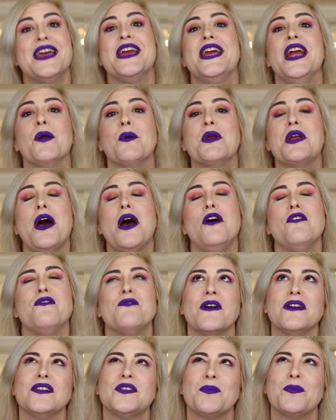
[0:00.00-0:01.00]
Here we go,
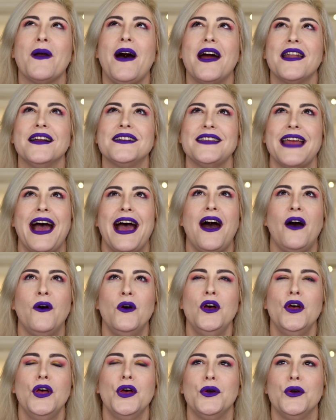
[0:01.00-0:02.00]
first product out.